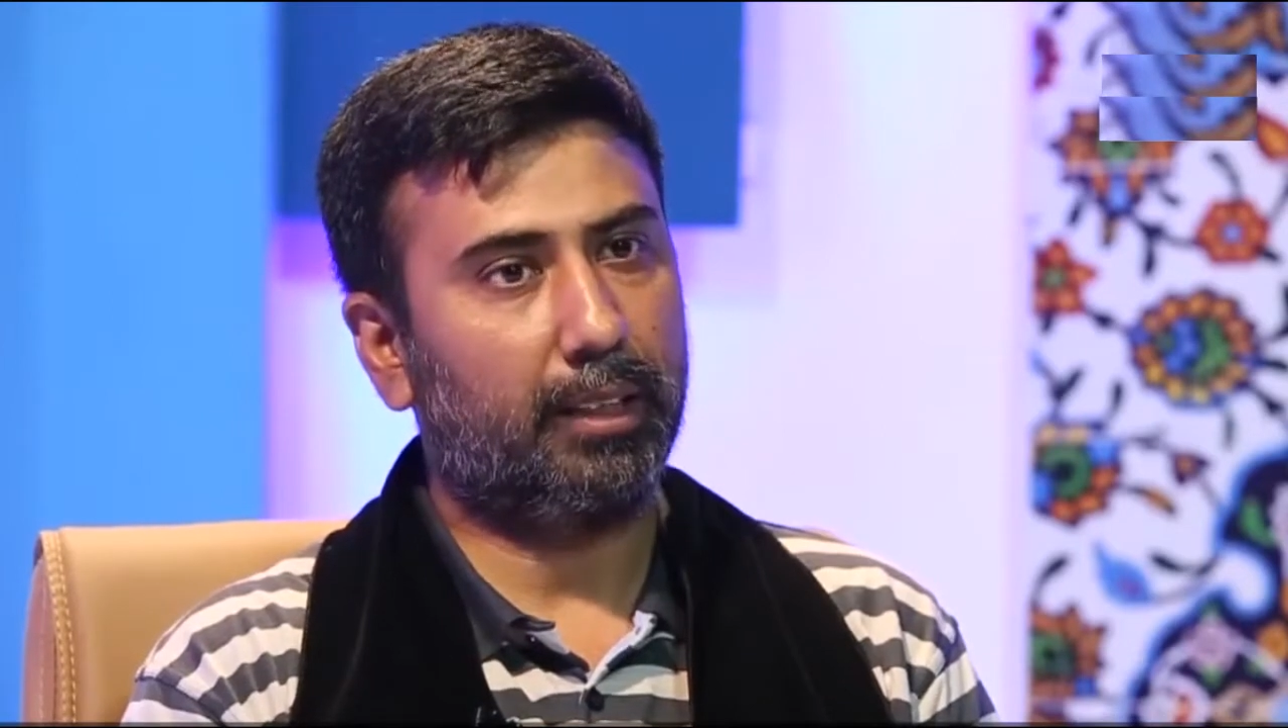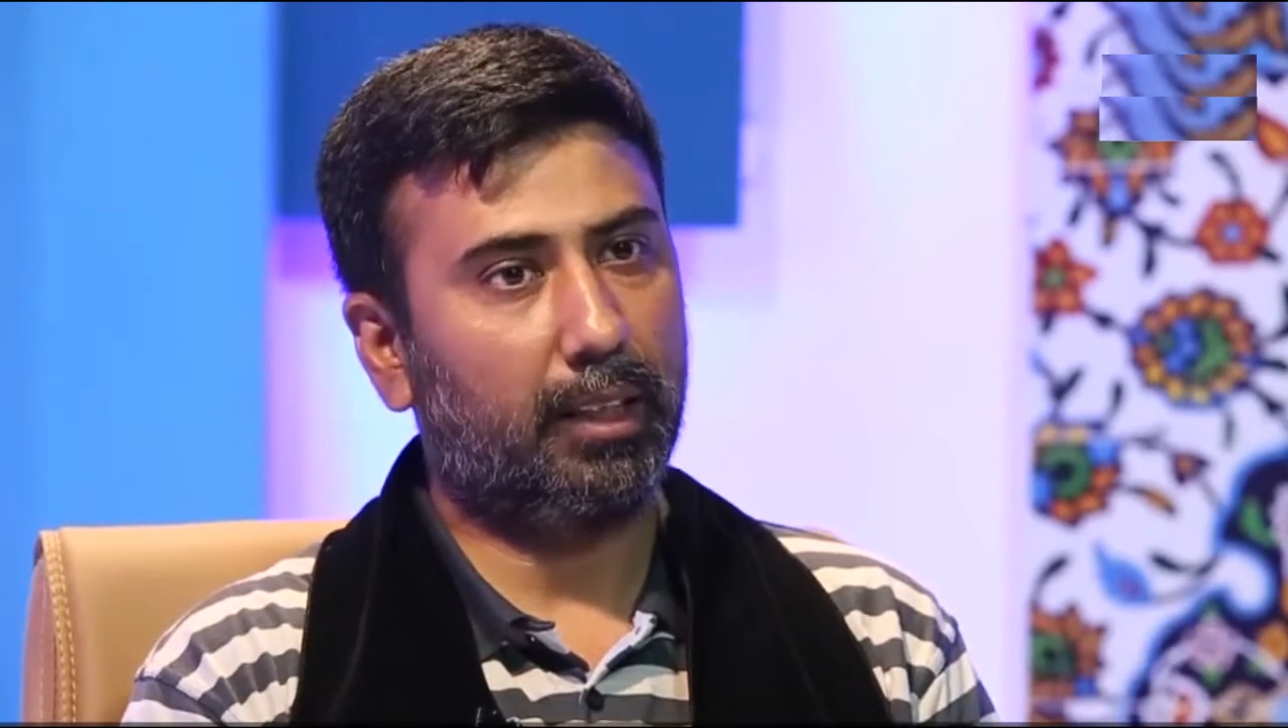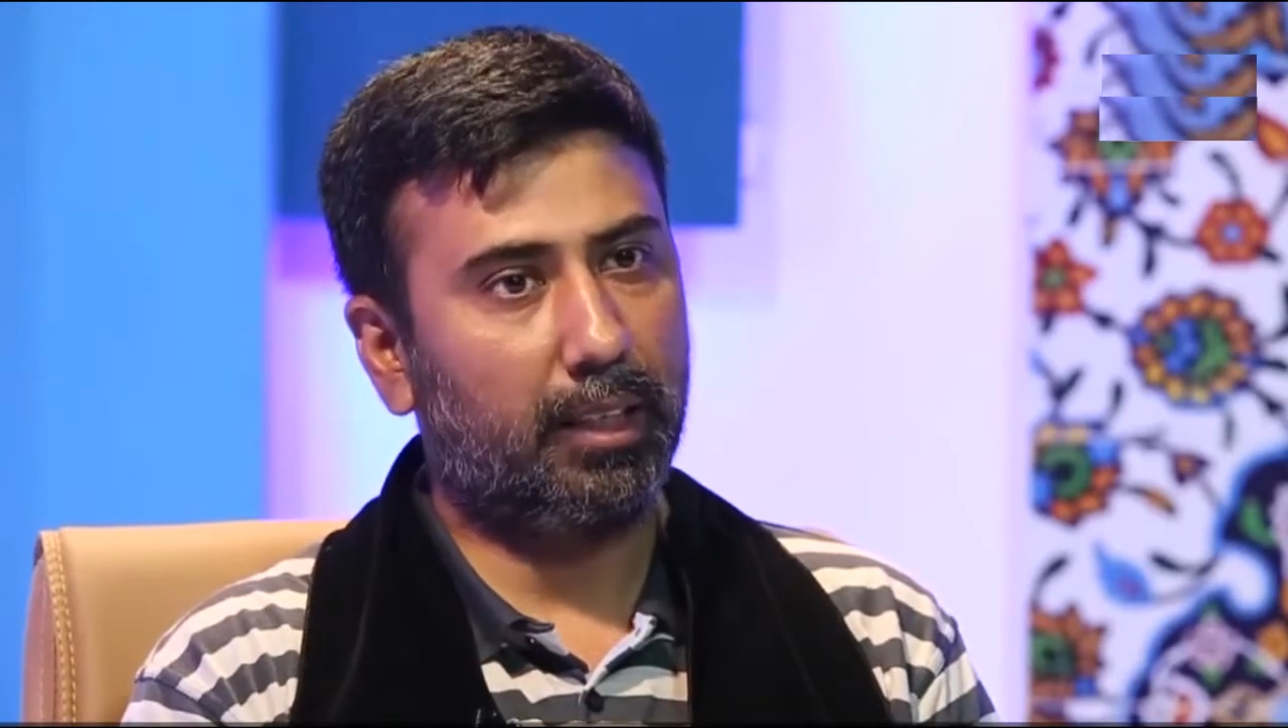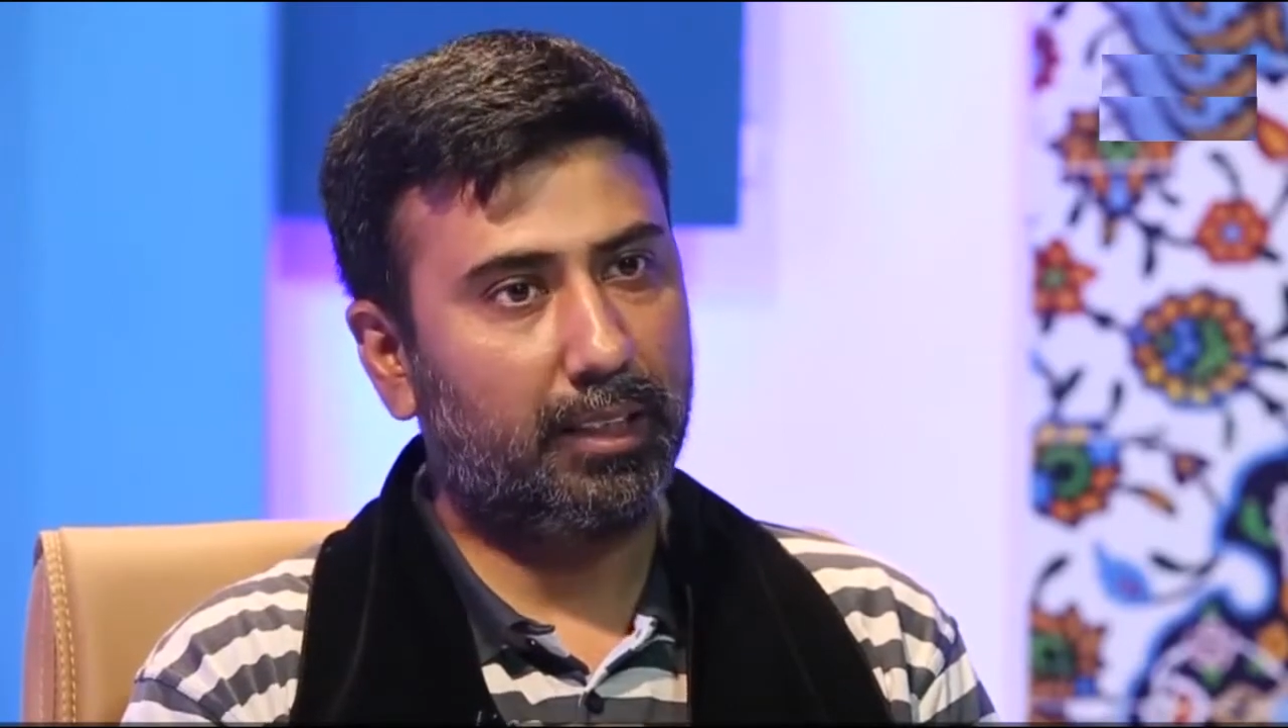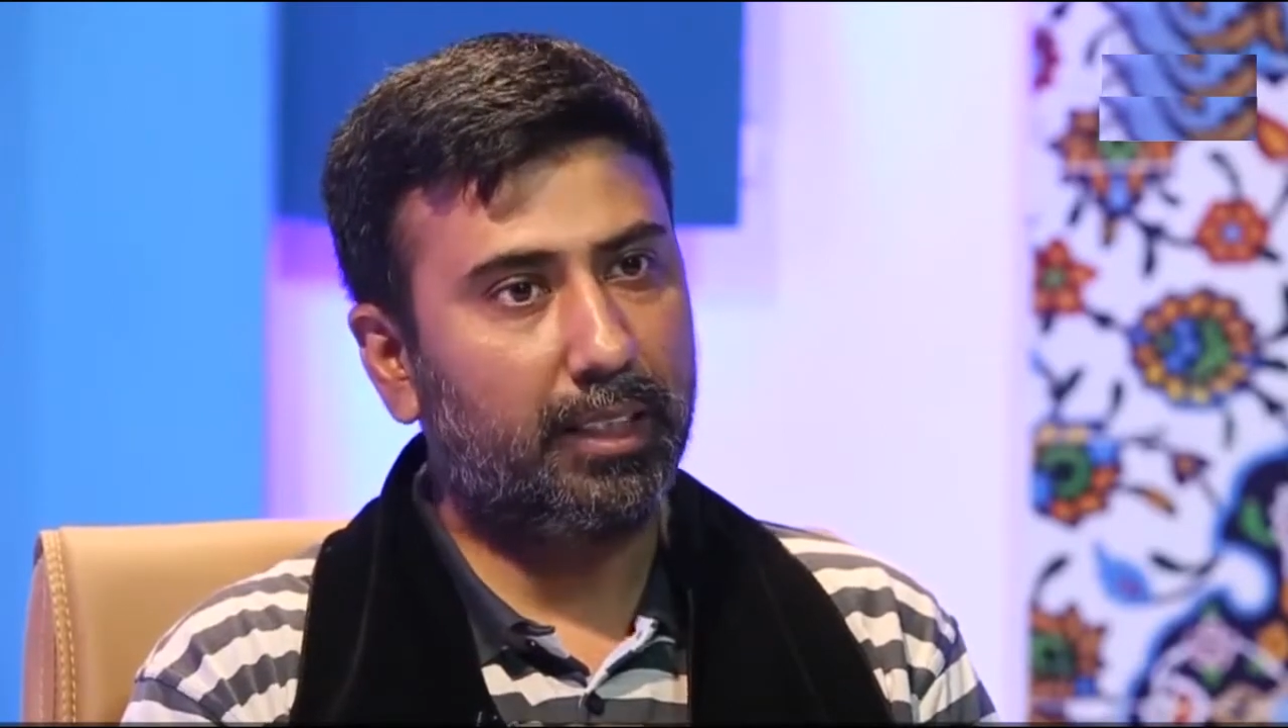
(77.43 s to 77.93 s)

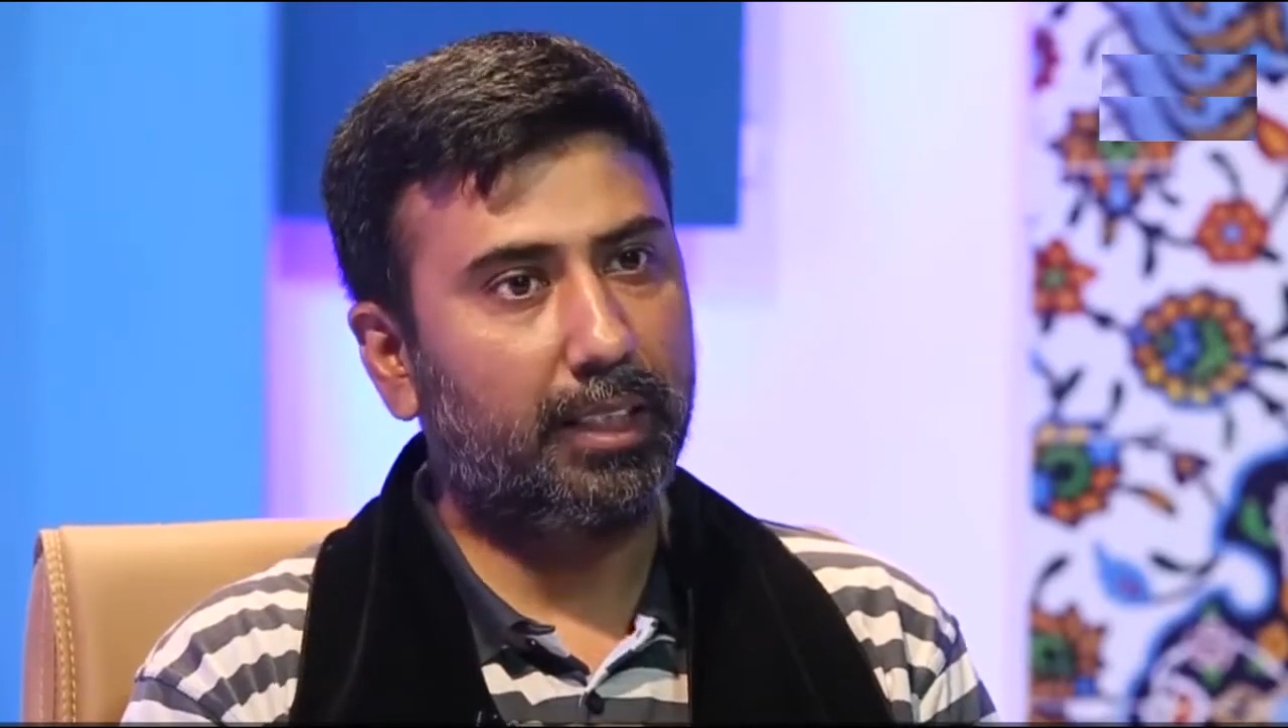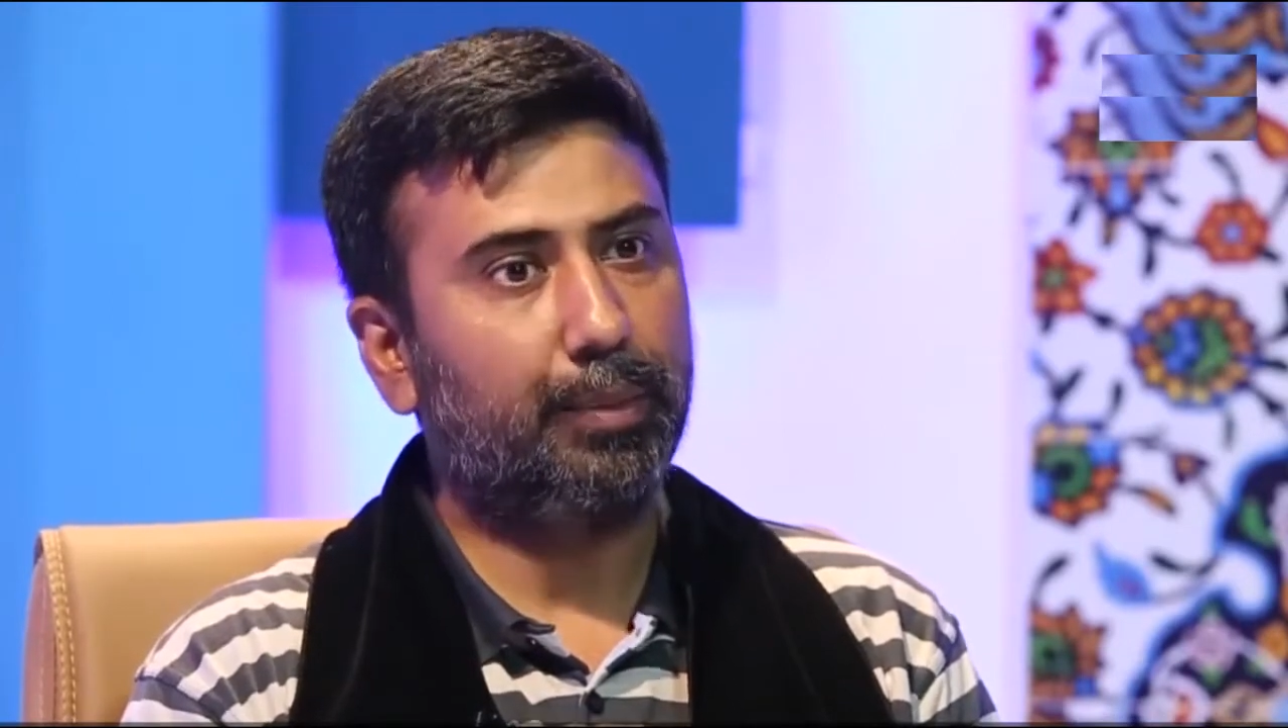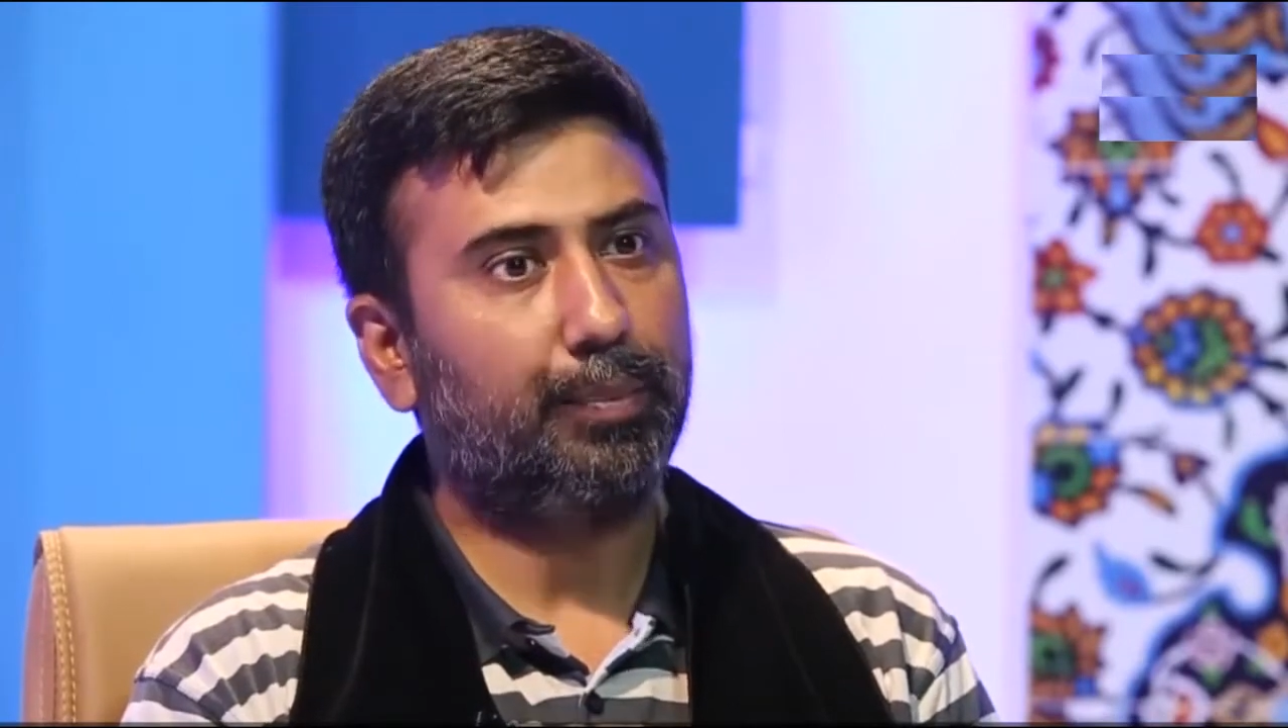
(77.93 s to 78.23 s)
auntie,